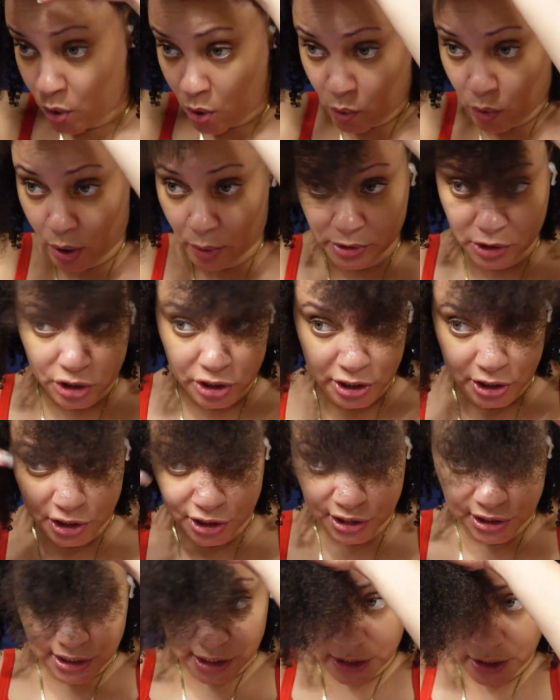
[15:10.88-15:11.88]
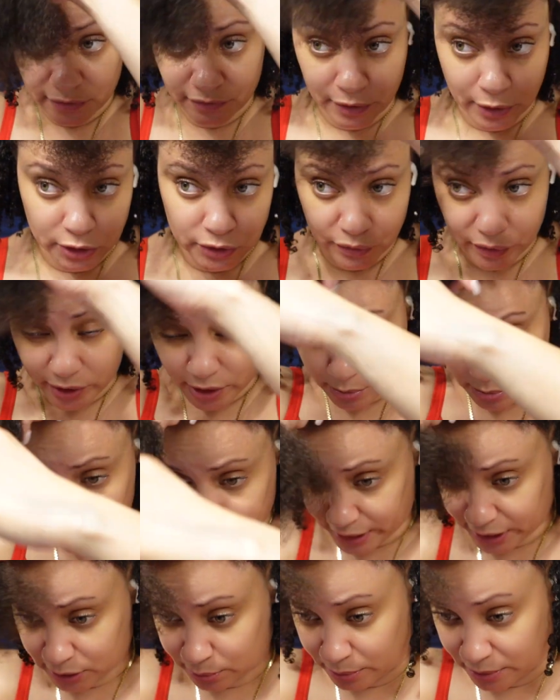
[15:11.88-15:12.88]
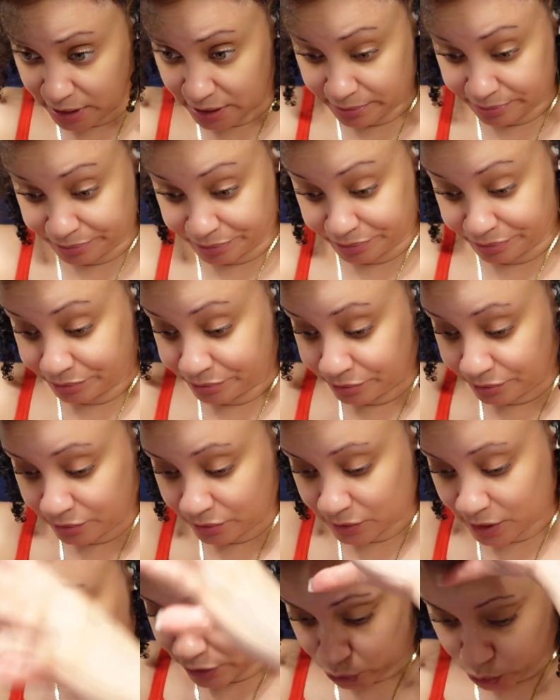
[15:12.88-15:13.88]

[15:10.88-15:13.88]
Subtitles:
Well, we should have just did it in the first freaking place, but I